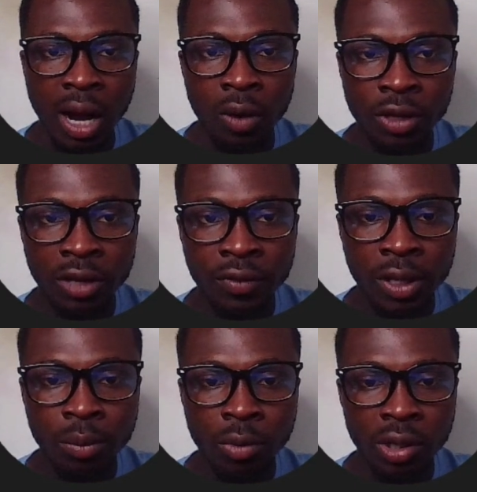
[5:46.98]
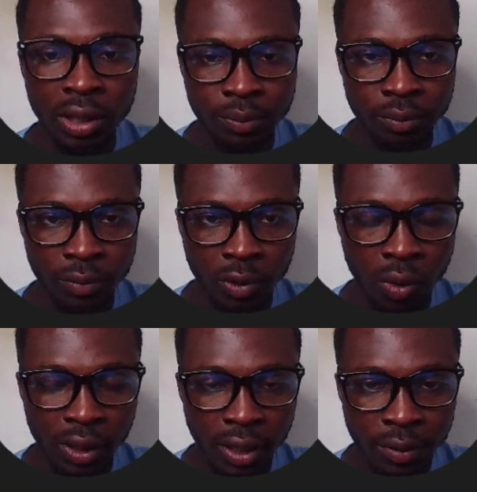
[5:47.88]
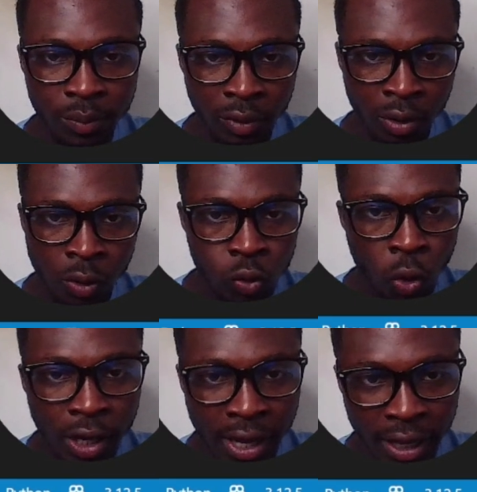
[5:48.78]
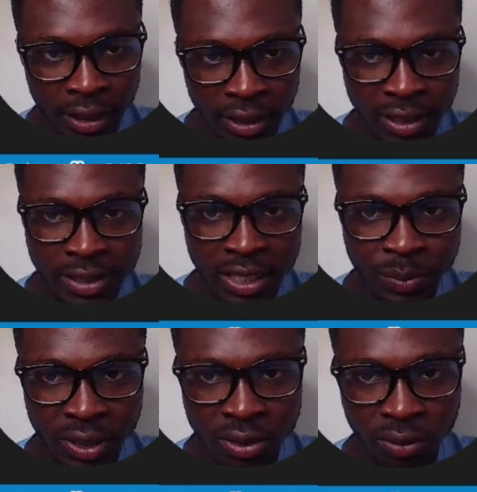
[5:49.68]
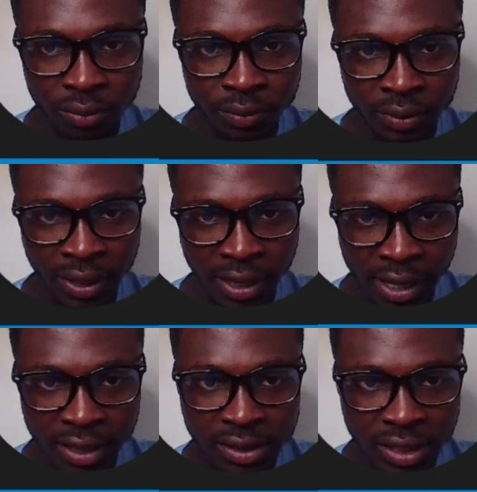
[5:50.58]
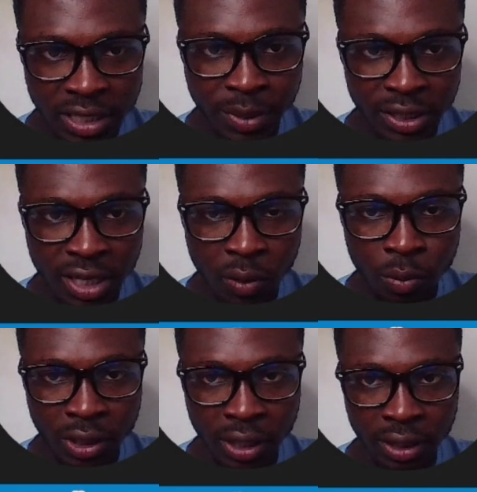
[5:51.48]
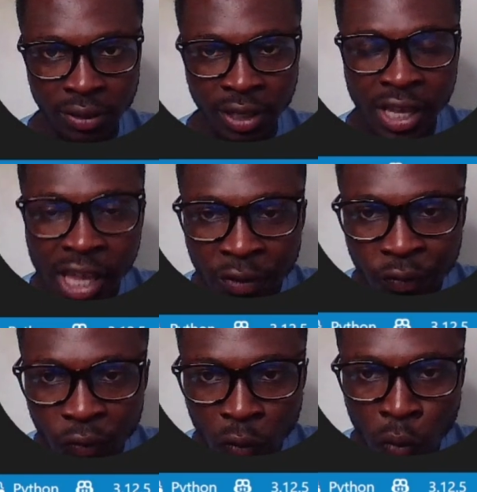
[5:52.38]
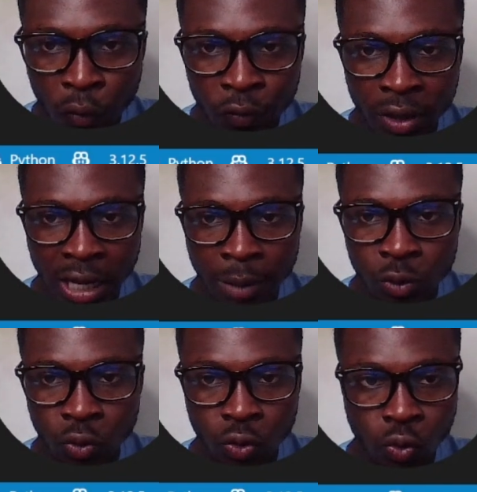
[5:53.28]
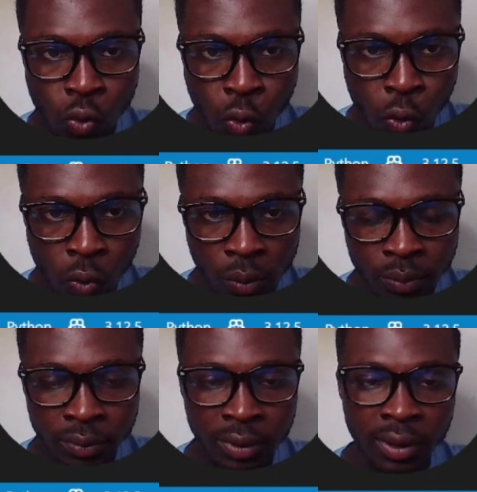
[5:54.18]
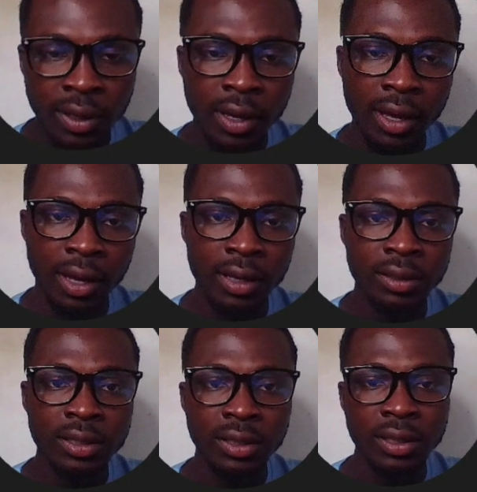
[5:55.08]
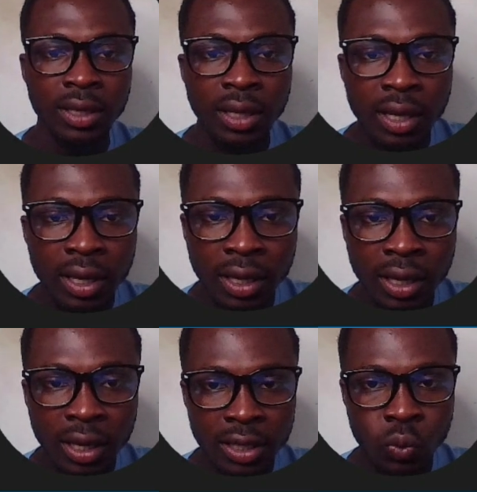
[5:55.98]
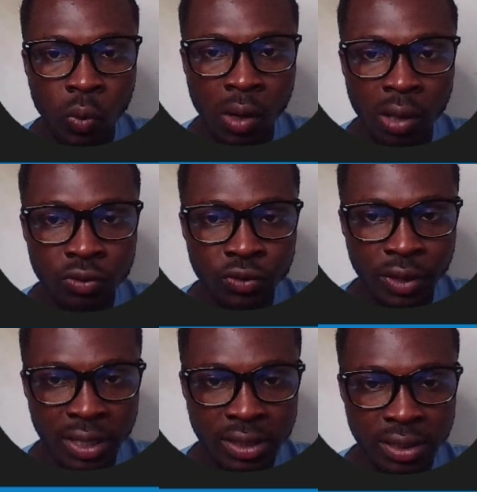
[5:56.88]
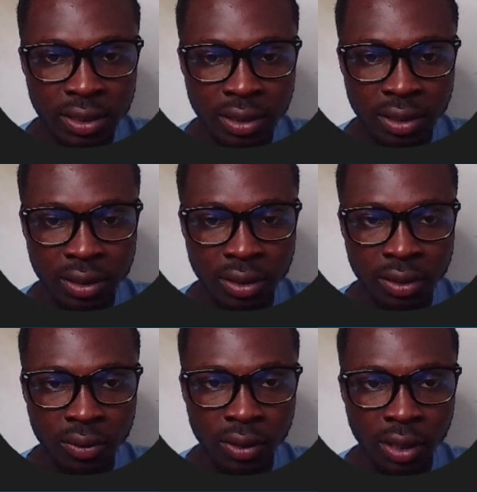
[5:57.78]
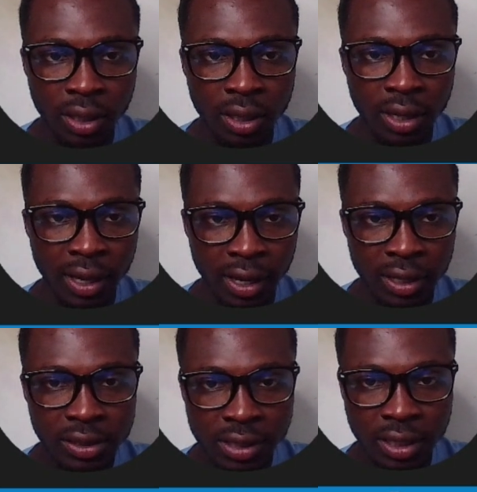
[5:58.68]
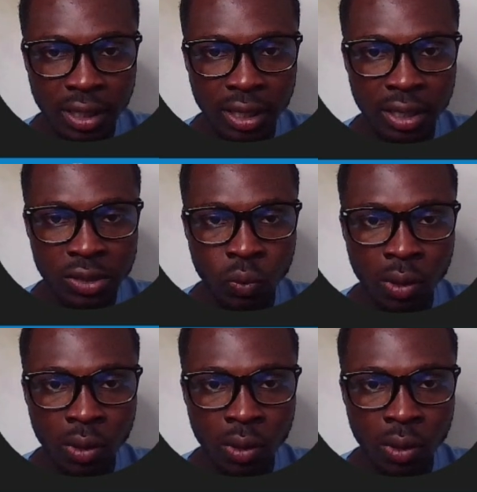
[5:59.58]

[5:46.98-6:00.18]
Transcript: I will give him money. Okay. So here the statement, end statement here. If Kofi comes to school and he is well dressed, okay, and he is